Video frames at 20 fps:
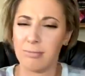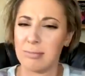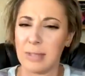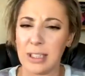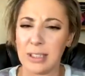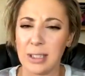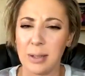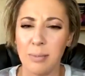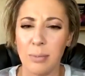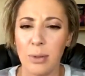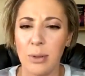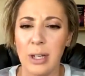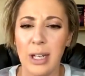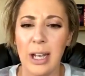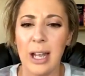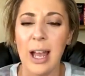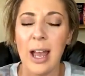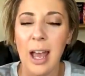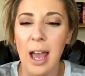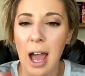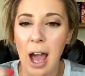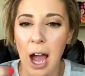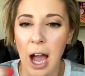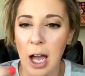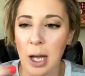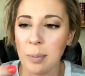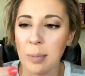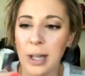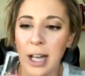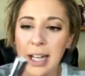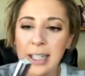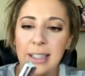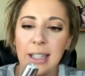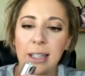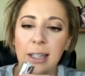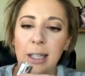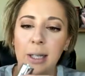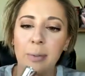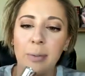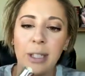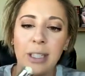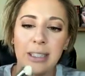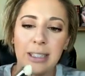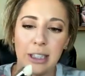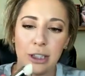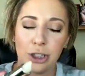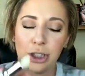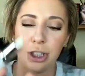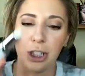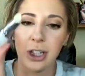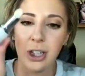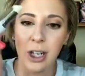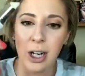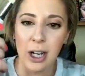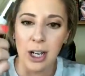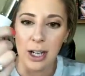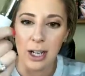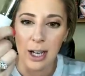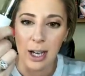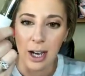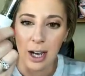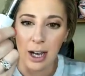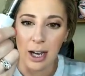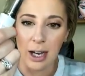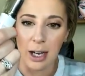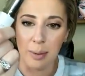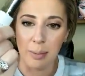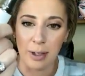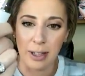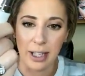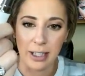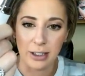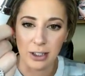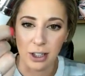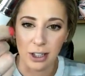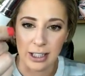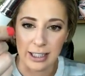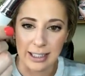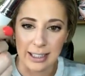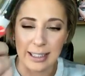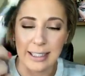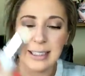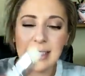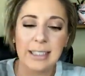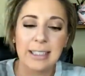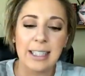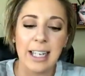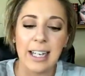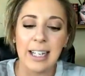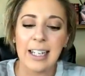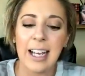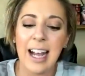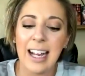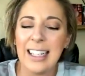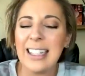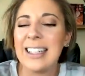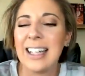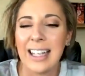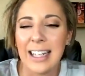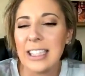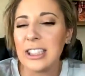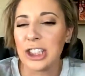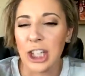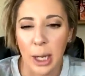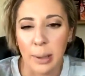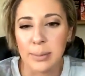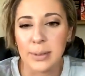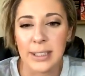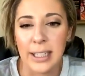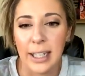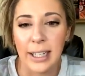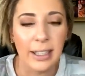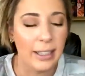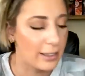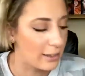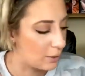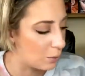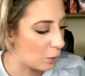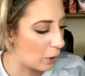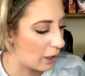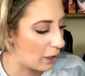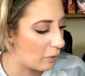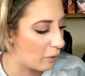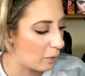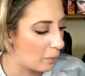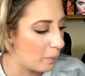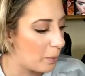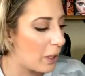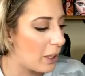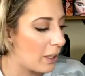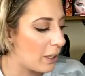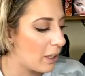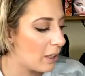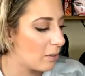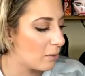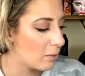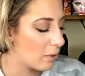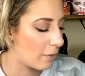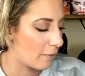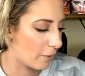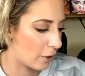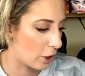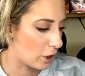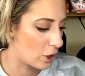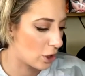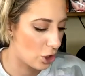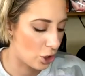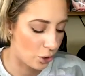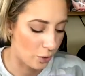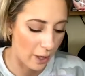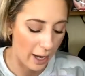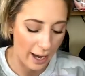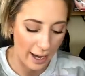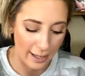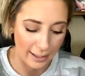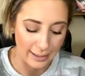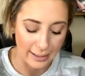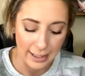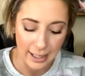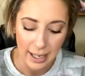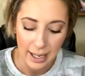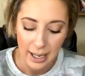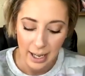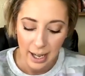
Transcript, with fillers: at some point, I applied the lip conditioner. Um, and that's all this is. It's like kind of like a chapstick is what it would be referred to as.